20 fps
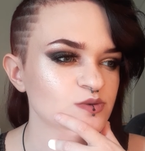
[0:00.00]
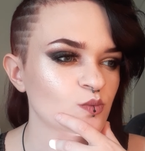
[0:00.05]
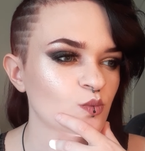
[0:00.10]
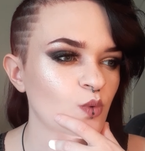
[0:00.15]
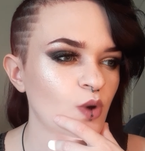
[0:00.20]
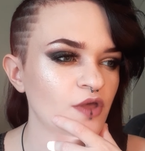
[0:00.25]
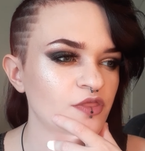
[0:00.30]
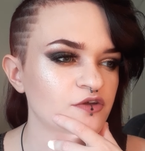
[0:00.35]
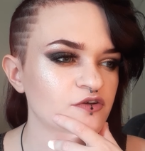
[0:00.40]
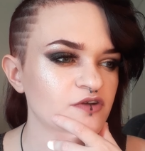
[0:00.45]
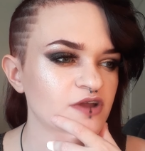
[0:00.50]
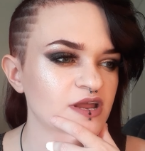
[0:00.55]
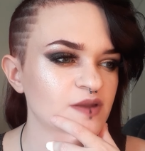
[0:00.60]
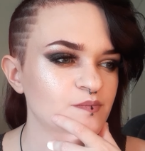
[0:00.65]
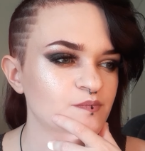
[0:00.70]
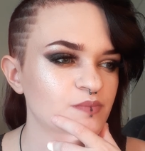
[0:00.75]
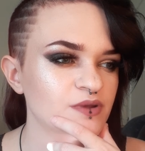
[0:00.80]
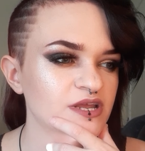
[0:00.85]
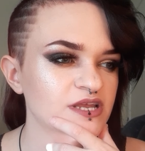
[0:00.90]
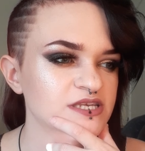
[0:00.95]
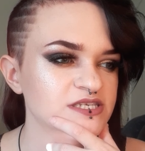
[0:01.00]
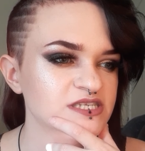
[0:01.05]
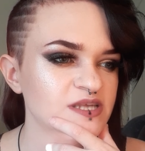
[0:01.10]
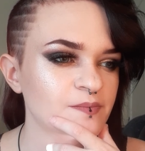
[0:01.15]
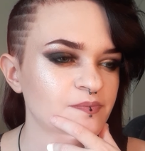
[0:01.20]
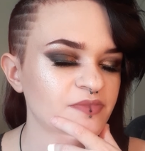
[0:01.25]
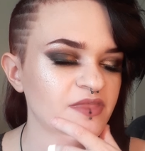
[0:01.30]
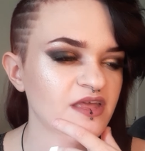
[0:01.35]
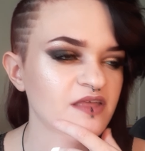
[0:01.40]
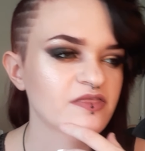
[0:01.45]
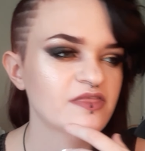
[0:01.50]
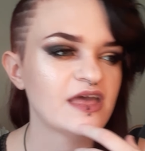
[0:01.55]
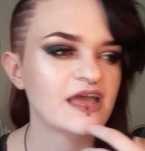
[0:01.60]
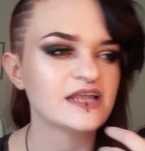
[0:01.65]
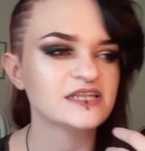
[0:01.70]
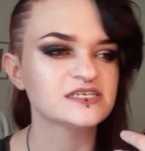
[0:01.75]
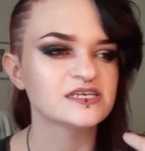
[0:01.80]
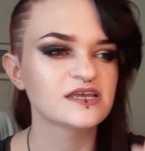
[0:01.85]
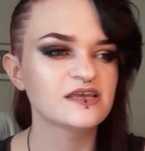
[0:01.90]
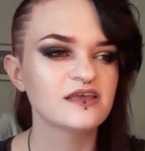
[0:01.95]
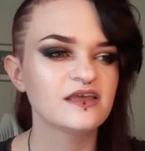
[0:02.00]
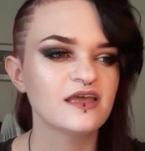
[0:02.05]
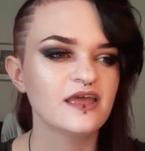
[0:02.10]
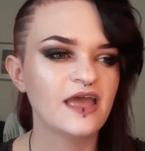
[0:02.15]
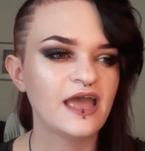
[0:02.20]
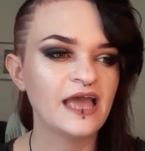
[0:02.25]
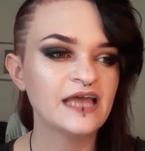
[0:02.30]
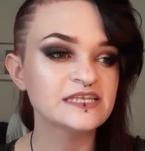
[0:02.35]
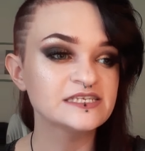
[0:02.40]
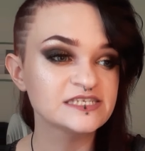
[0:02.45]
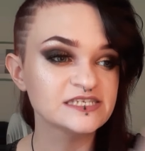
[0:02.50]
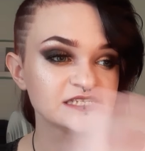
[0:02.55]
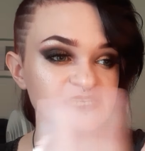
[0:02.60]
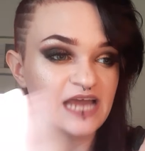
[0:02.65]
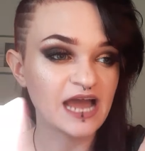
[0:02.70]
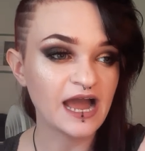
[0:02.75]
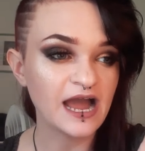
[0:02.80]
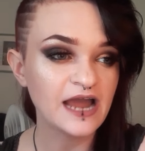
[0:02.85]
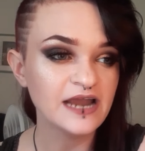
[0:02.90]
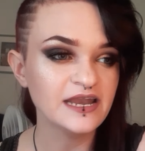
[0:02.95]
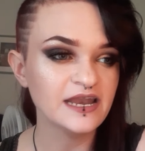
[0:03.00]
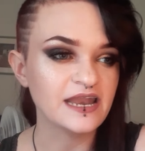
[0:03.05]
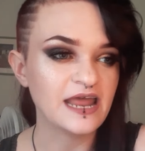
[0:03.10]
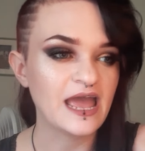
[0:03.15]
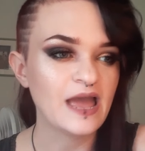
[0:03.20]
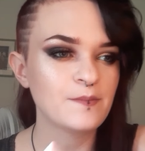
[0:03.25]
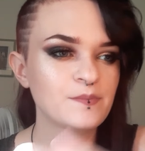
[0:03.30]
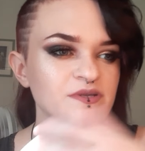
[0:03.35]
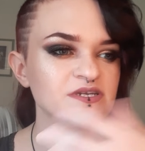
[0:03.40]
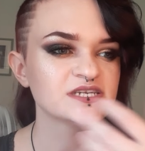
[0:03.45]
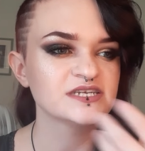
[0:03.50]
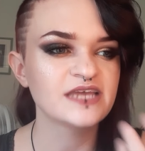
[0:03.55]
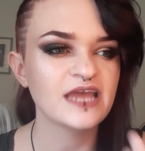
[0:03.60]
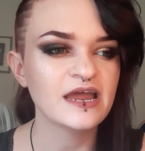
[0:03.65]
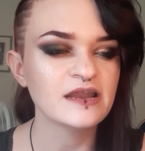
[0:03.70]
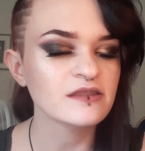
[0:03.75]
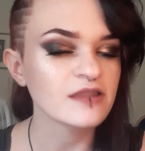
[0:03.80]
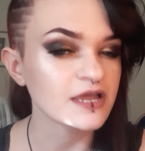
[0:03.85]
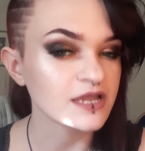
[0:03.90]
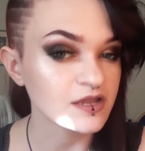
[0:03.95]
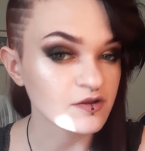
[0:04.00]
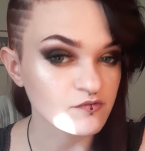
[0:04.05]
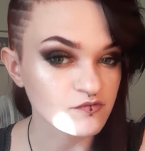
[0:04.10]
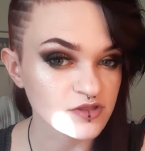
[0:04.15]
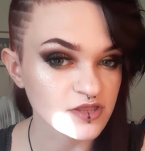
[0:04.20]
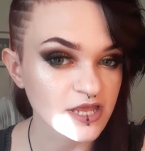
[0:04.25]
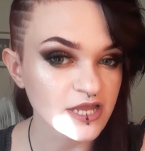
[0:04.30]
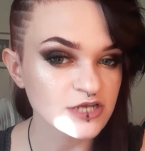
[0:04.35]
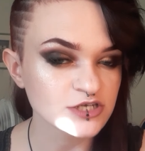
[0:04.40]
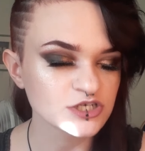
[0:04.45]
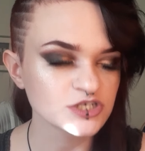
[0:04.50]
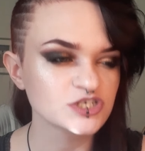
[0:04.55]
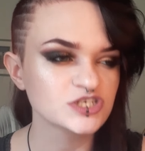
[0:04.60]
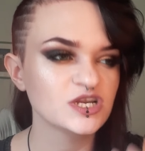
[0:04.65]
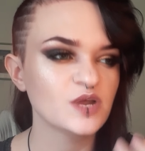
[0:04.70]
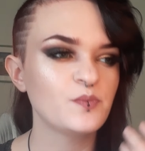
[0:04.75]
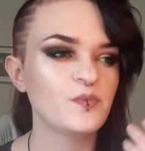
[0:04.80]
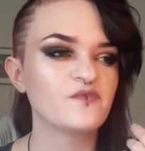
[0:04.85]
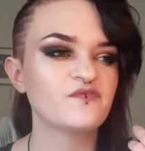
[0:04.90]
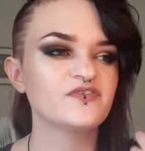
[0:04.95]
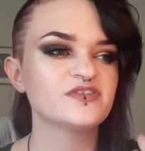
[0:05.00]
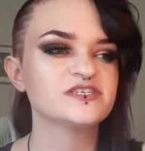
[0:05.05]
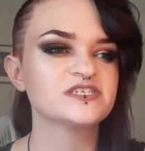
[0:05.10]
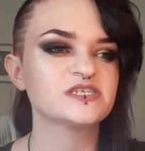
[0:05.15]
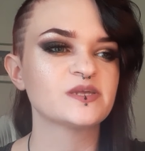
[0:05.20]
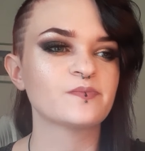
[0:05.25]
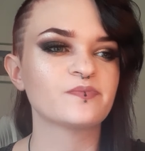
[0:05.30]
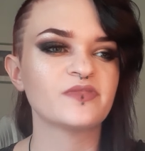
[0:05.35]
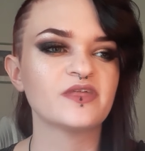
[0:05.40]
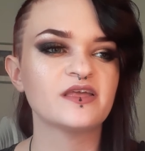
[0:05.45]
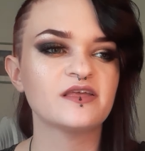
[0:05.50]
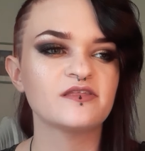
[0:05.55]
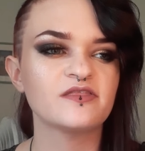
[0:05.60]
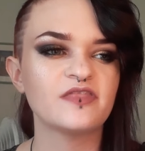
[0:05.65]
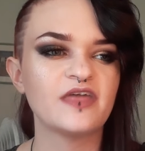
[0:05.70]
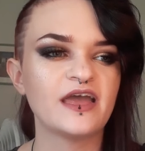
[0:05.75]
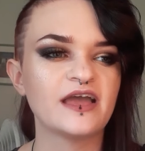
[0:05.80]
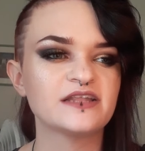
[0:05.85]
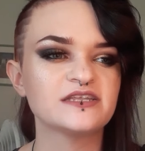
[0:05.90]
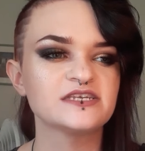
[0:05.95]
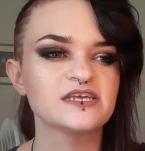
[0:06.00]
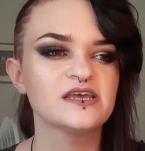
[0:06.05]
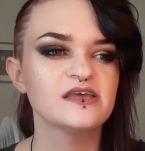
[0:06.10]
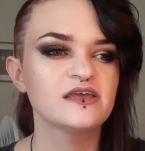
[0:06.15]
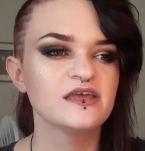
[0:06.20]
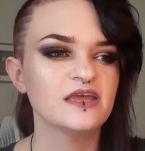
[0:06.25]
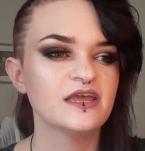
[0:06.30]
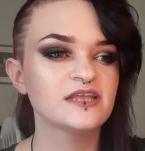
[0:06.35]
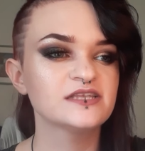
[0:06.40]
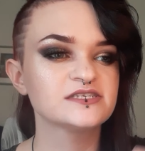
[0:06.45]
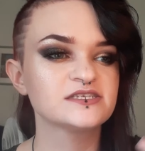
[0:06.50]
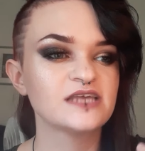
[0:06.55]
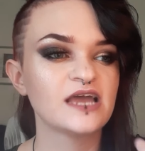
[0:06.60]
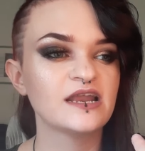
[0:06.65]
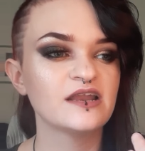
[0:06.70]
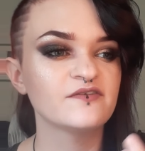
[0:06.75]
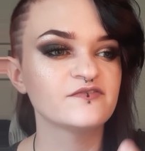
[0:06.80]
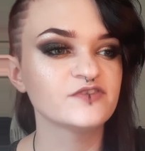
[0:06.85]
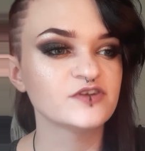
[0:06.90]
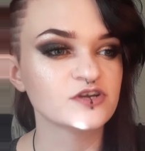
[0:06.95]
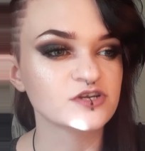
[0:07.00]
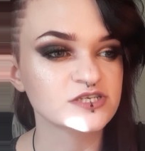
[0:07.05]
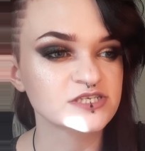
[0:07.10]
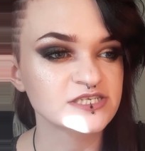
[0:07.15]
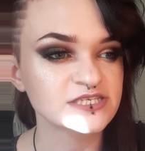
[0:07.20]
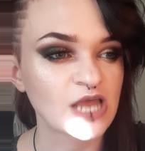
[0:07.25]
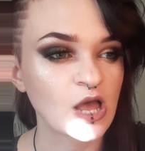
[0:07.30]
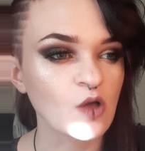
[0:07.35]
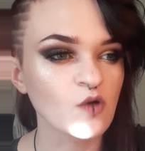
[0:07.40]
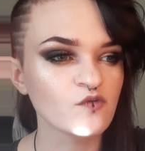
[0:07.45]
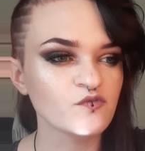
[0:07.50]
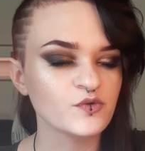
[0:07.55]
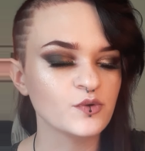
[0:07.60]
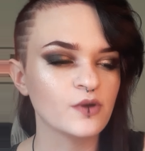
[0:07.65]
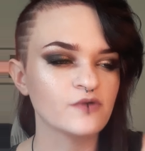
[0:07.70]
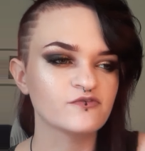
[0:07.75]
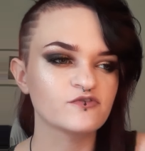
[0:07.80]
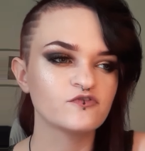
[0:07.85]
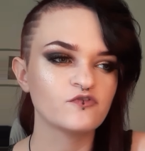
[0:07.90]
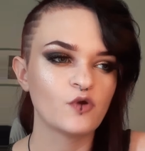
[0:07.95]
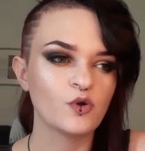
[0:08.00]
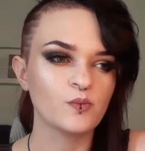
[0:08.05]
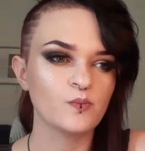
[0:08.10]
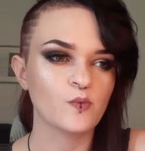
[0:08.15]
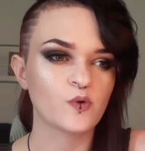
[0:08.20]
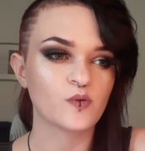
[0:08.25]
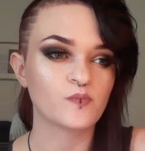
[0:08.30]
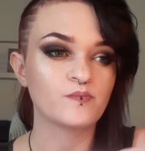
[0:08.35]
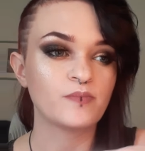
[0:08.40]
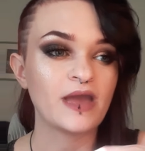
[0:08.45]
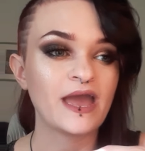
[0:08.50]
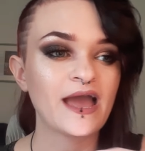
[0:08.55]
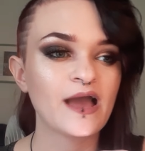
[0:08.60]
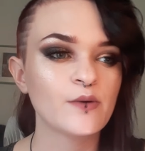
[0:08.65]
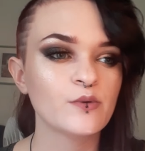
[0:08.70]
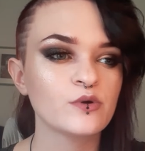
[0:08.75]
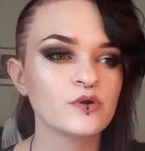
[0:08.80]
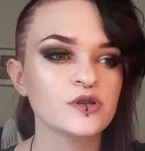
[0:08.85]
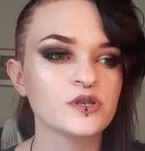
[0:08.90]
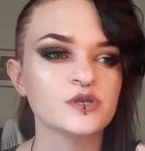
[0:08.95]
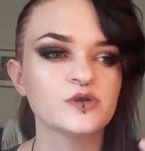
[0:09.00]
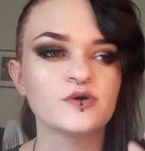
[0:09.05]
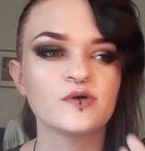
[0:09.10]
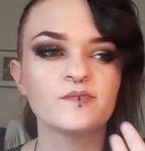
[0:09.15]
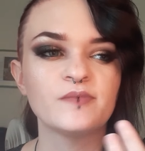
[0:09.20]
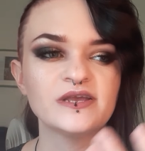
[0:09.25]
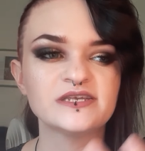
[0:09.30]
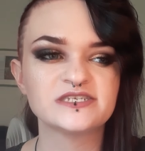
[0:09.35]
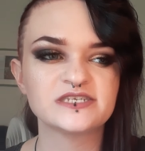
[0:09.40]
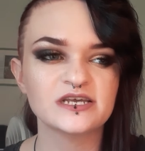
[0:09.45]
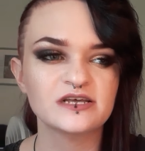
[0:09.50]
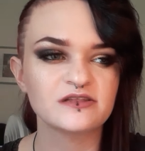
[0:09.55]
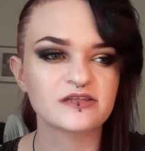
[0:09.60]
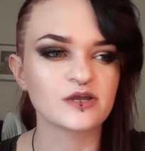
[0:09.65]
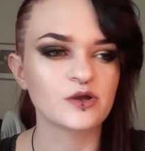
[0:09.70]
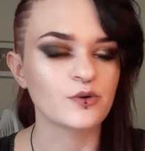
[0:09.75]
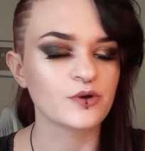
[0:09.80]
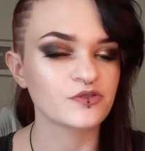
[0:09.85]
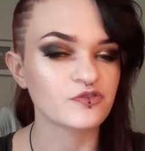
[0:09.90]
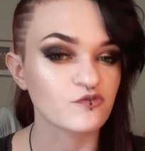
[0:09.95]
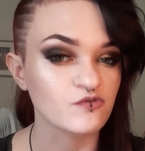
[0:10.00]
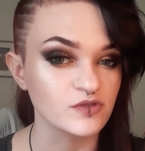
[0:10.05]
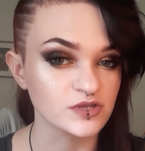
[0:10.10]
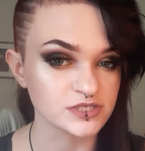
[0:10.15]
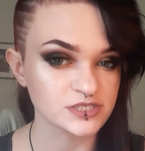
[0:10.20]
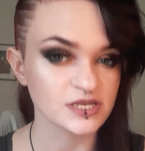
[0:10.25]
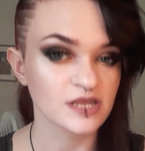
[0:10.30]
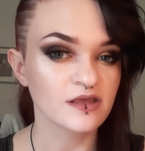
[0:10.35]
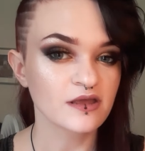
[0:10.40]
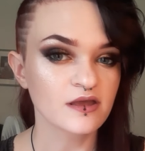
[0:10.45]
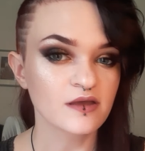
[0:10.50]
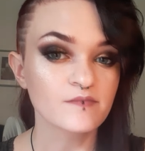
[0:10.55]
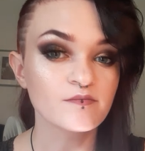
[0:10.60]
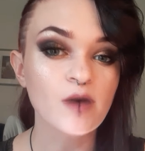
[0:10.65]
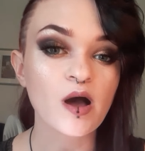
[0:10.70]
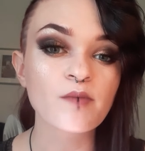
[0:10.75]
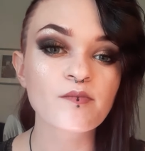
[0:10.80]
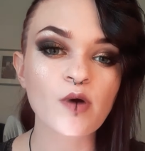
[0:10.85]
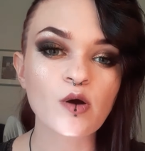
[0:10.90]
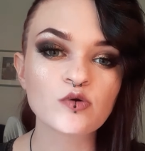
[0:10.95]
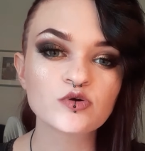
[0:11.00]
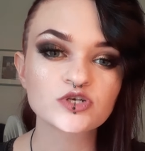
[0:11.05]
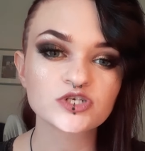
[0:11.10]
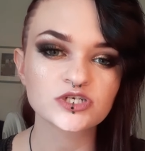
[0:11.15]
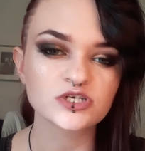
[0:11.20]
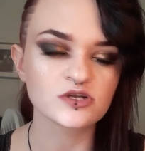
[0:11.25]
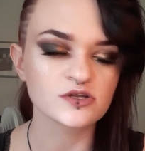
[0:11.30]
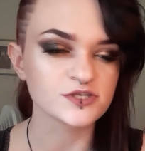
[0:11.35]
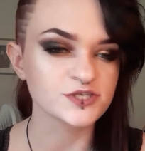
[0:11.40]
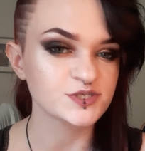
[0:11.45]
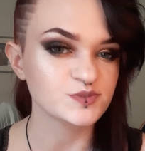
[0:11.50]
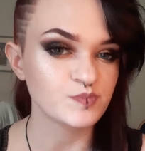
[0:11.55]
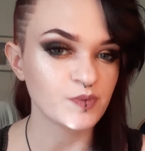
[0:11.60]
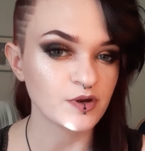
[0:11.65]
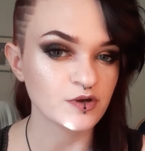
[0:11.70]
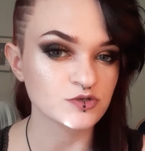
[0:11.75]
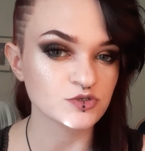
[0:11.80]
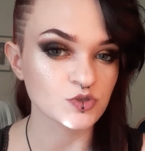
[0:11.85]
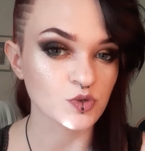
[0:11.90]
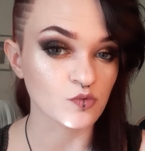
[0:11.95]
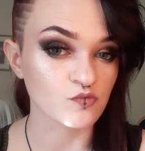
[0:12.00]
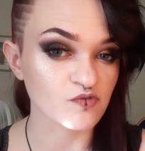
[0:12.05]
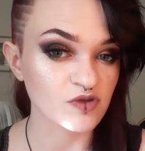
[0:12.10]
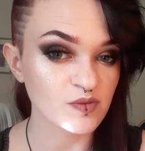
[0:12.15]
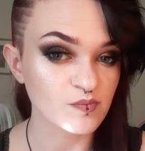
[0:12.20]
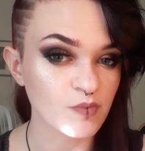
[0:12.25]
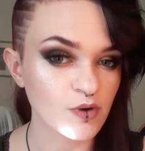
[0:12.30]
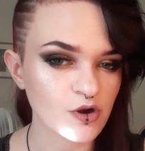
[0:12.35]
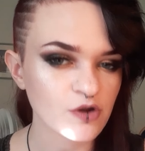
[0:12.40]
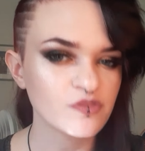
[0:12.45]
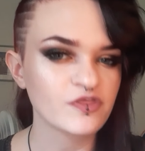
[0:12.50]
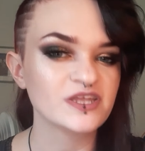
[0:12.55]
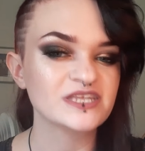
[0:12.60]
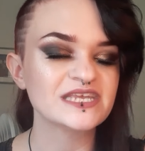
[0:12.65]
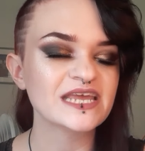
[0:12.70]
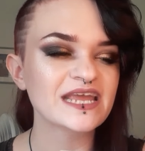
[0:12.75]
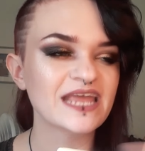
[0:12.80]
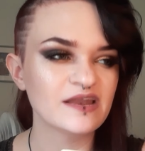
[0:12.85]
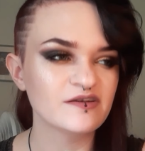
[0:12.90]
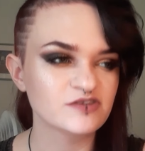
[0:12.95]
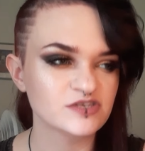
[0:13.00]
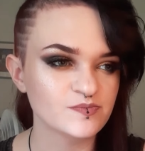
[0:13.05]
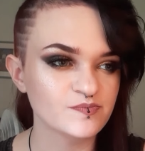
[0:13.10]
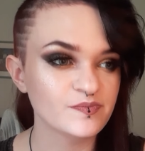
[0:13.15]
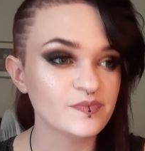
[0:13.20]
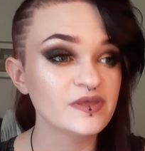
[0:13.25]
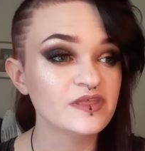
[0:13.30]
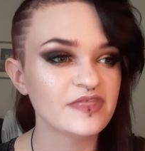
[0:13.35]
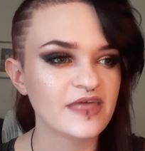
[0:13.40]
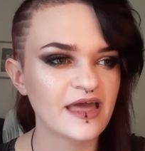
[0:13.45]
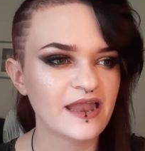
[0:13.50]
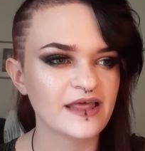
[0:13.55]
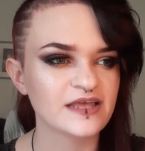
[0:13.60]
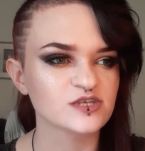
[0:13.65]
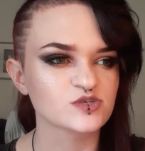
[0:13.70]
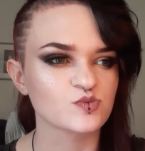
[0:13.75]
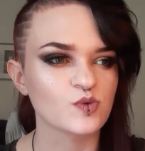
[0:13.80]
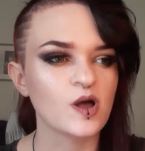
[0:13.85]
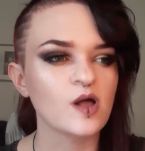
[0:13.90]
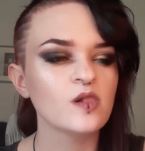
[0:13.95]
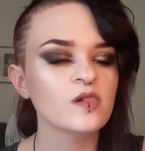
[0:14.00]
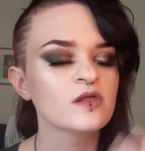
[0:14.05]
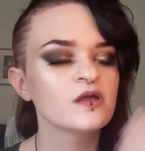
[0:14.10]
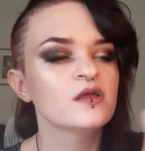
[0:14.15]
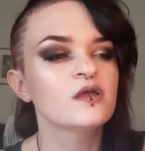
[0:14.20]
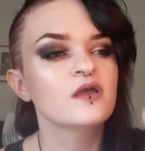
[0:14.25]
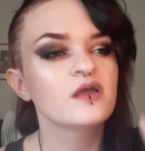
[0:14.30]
Whether it be something that has died and happened again, like a relationship, if it's something that inside of yourself you have grown more power and you are basically going through this emotional and spiritual rebirth, it can be that as well.